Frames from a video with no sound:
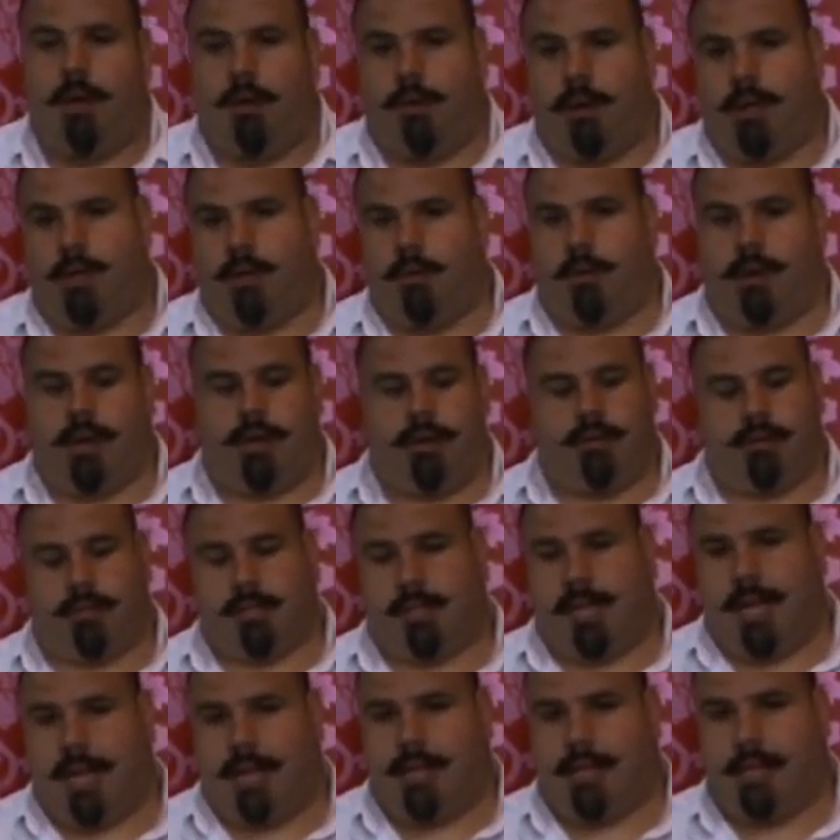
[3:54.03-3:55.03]
What you want to do
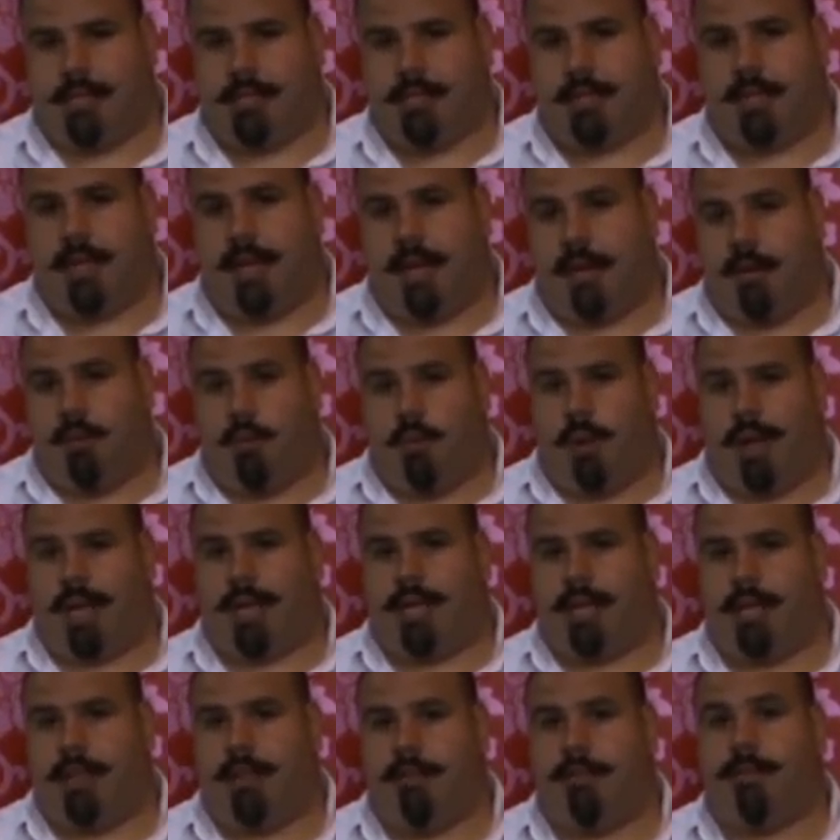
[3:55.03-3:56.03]
is take that cigar,
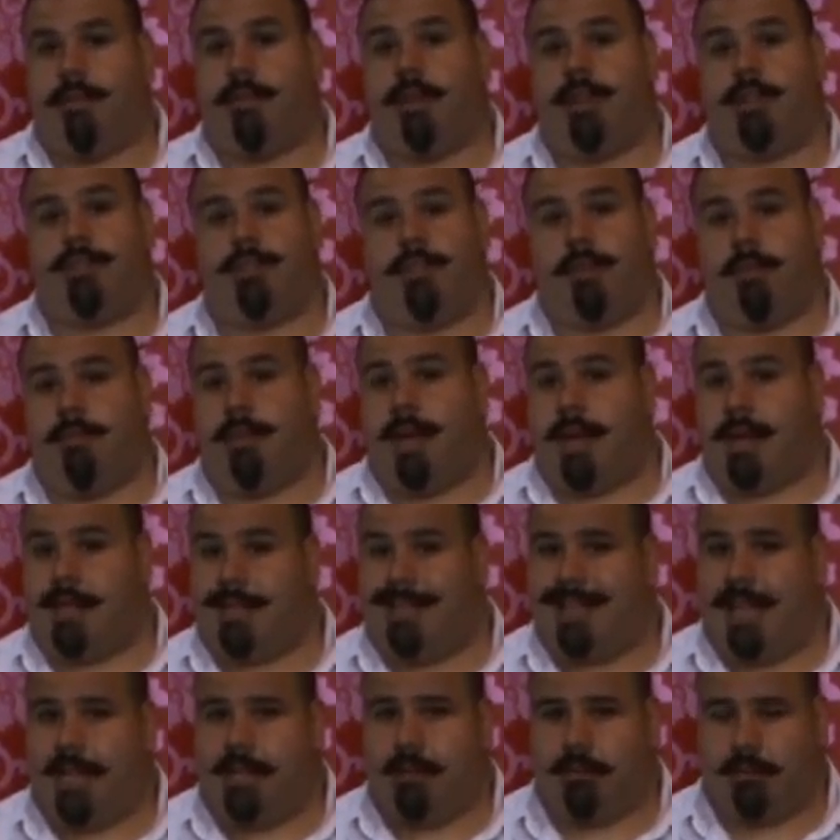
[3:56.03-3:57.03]
whack it in the fridge for about
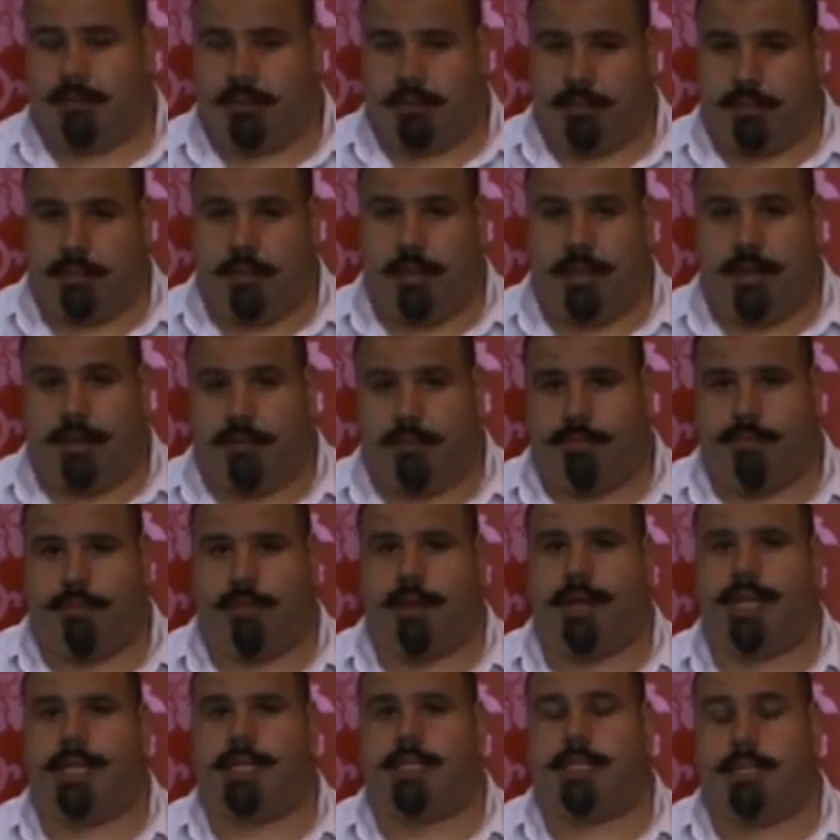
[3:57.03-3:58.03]
a day or 2, let it
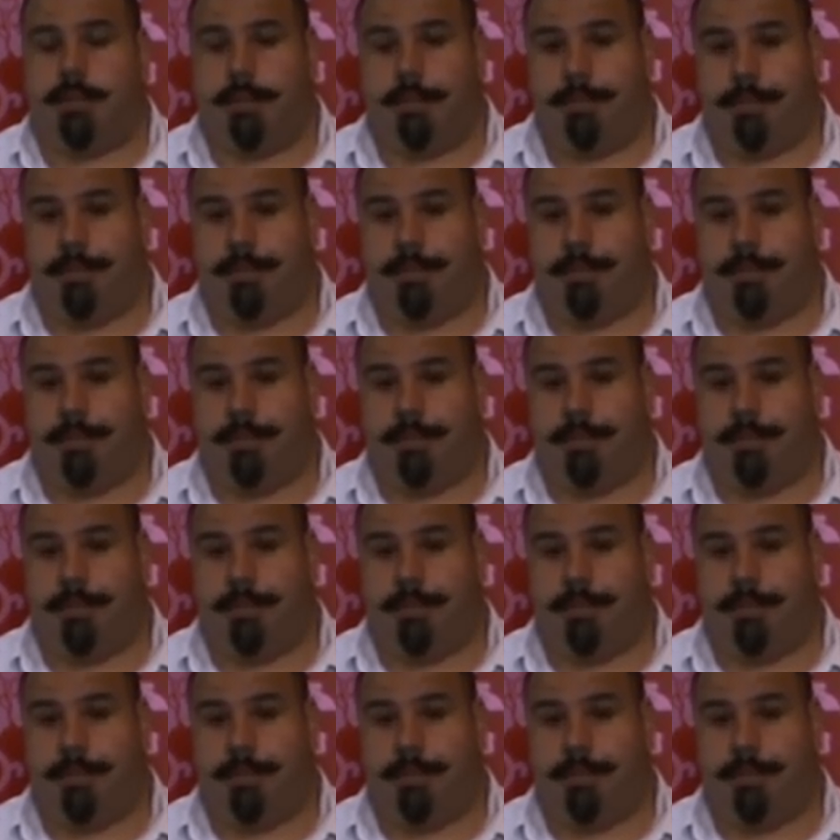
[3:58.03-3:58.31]
freeze.